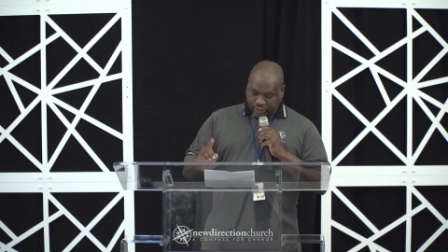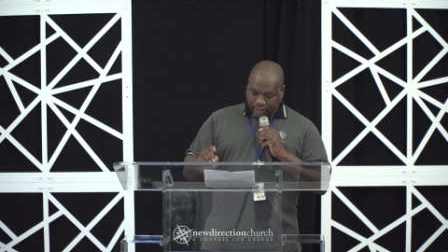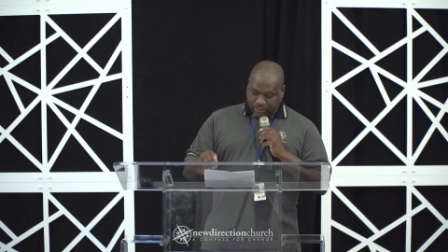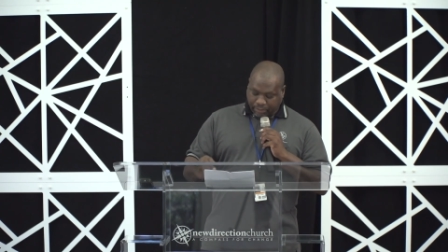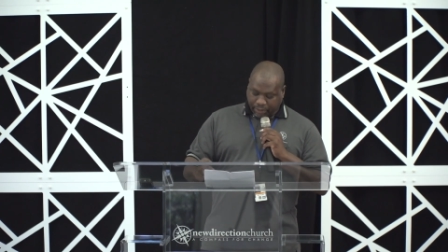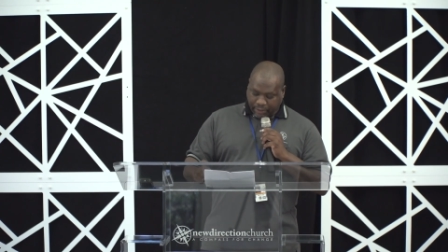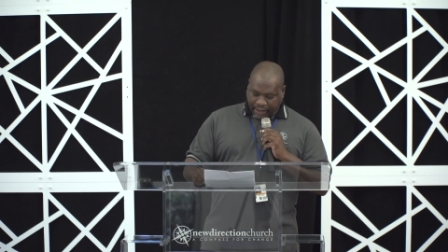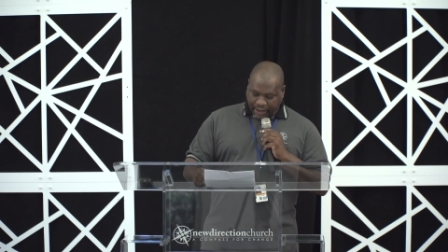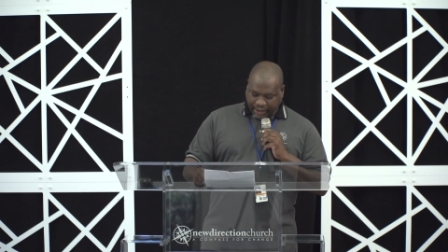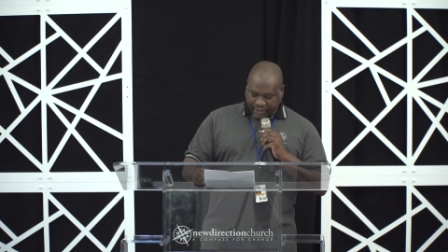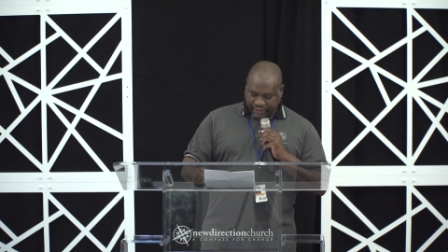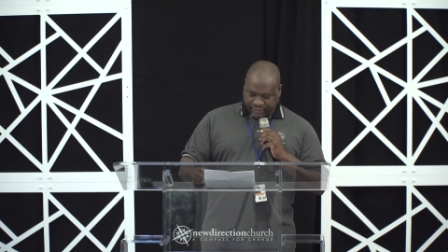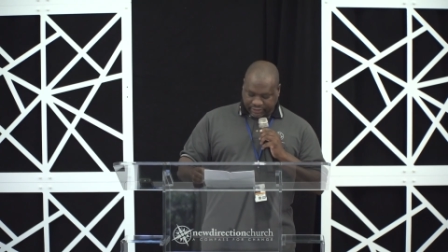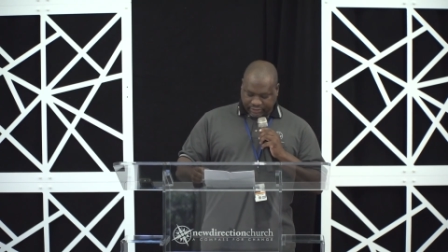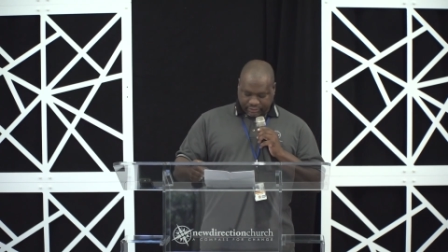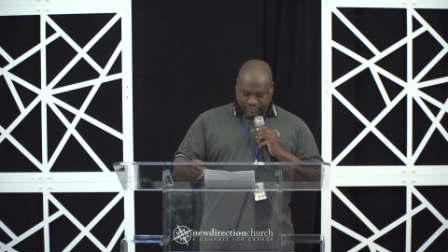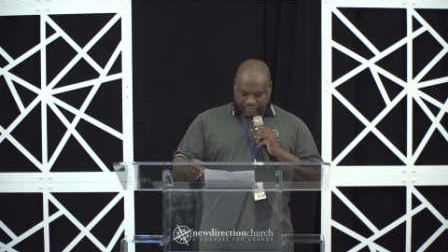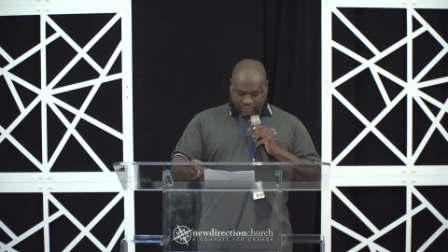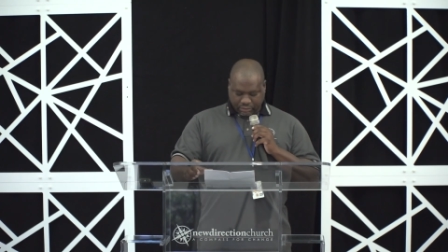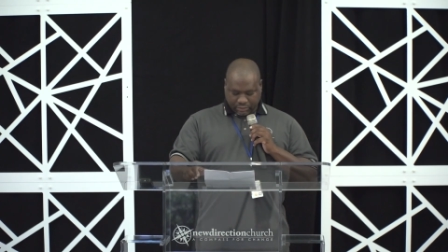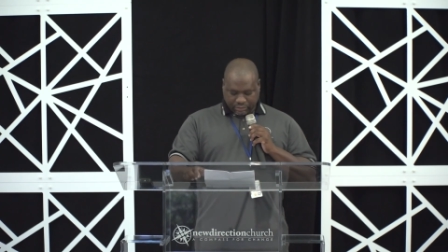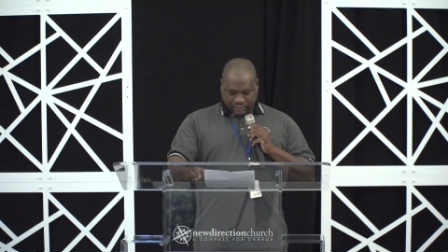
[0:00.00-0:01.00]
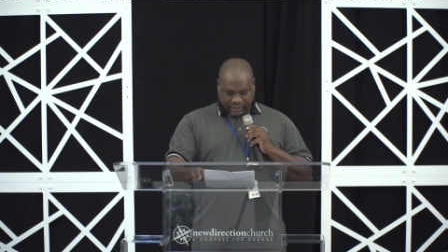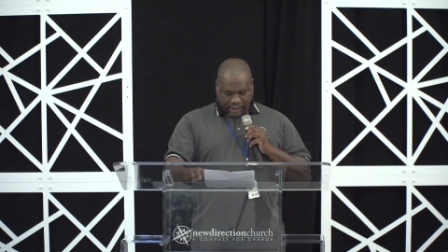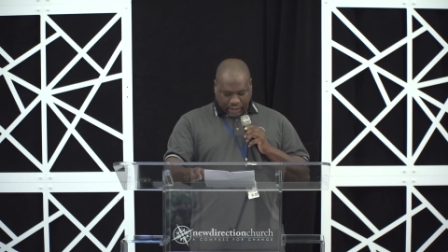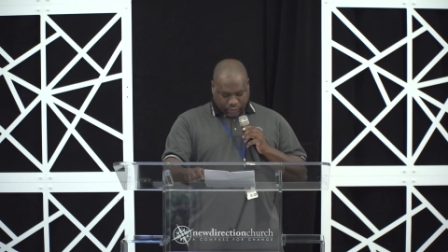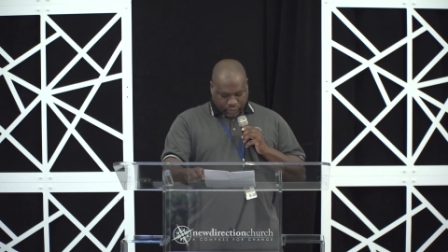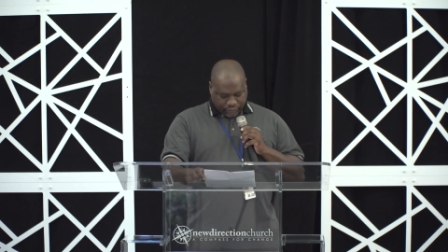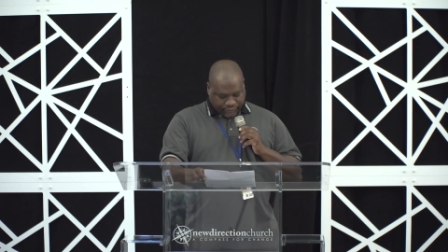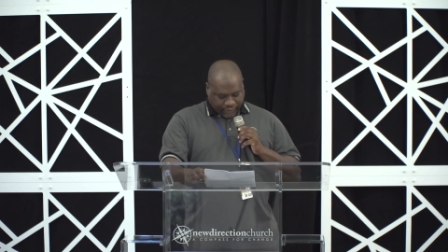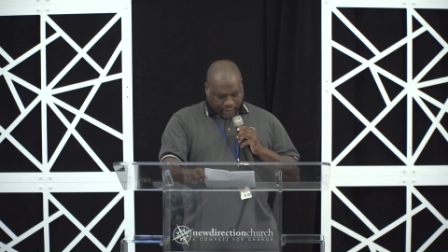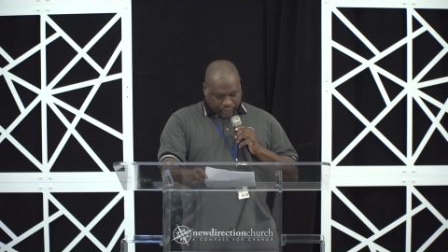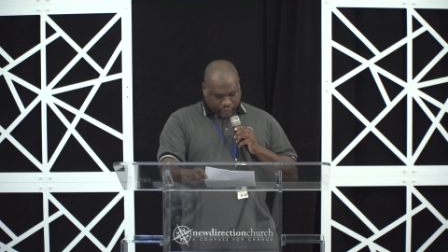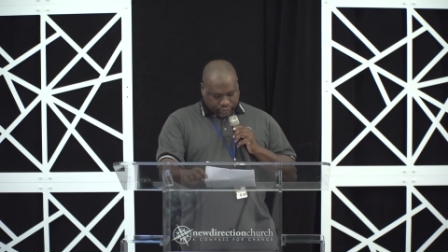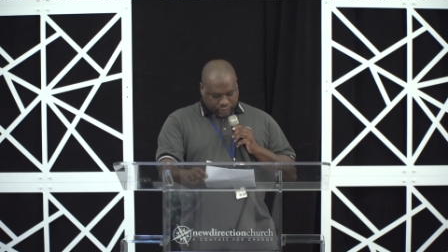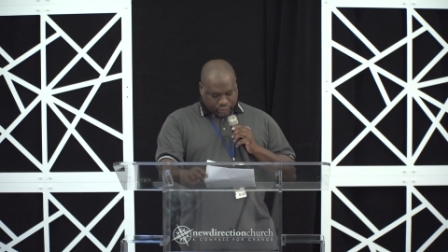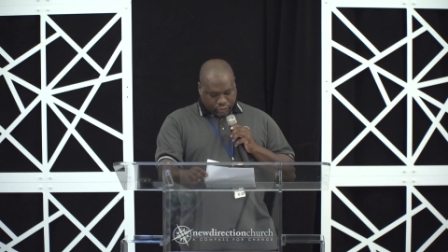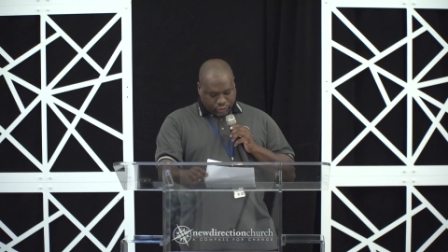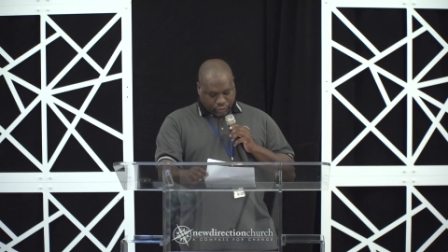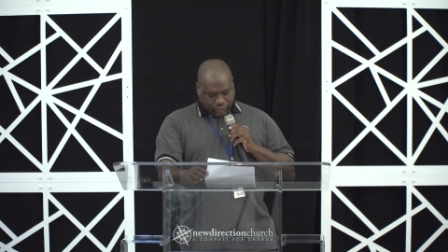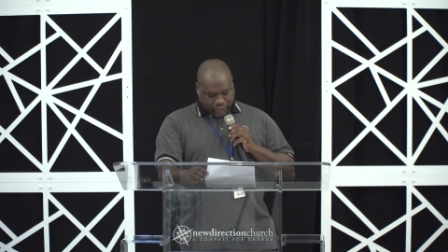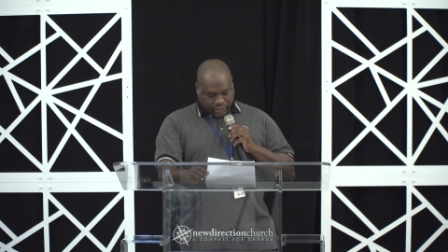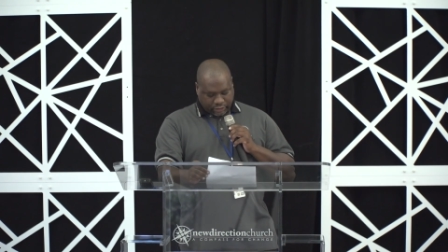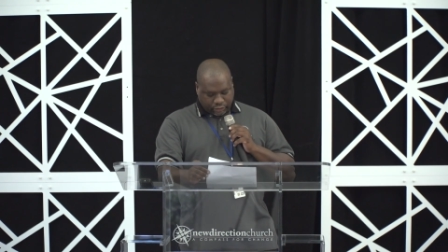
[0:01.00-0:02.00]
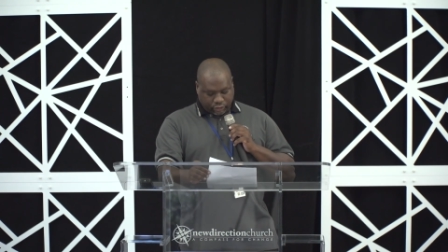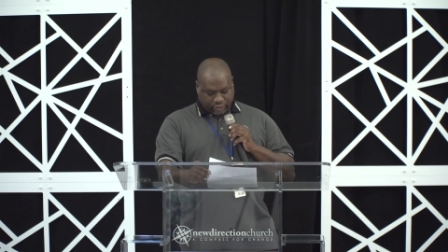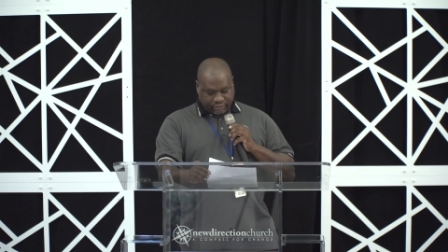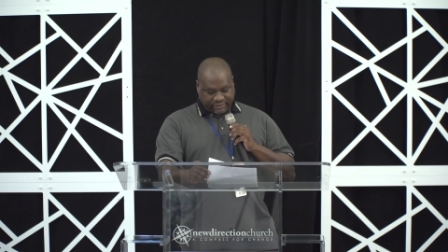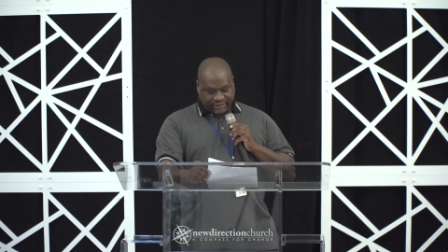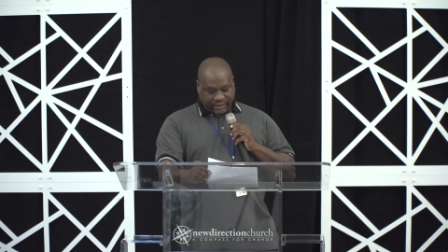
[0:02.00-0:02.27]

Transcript: implies that without doing your